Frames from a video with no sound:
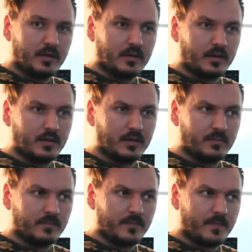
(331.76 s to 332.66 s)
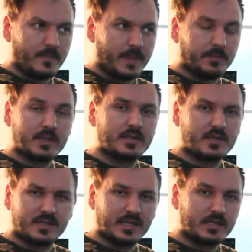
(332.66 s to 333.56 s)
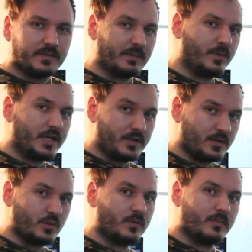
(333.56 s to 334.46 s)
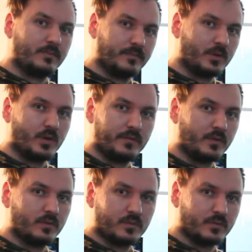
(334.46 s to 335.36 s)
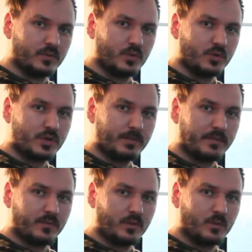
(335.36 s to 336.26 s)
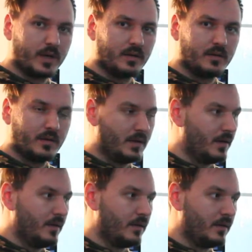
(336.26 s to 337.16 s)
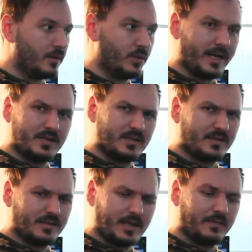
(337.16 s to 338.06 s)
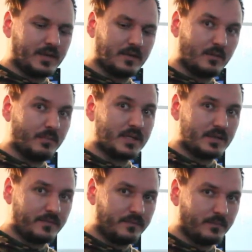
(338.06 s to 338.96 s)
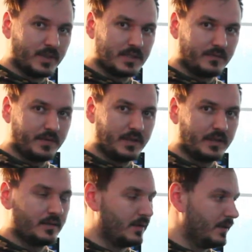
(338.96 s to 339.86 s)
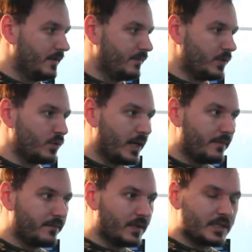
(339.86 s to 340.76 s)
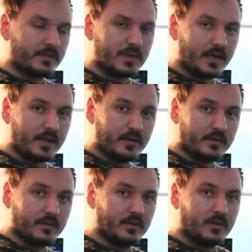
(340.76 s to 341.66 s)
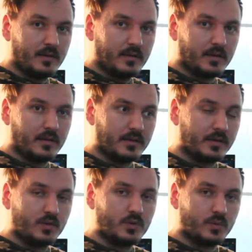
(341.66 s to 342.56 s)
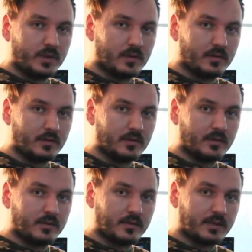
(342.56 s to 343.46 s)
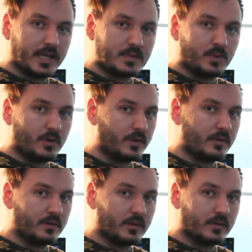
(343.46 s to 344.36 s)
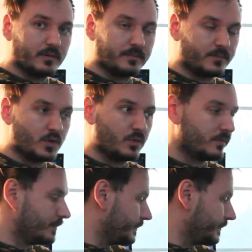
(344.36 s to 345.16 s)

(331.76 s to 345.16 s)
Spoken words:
Plus there's less vibration, so you know, if you're doing trimming for a while, your hands have that little buzzing feeling. You have less of that here than you do with a gas-powered tool.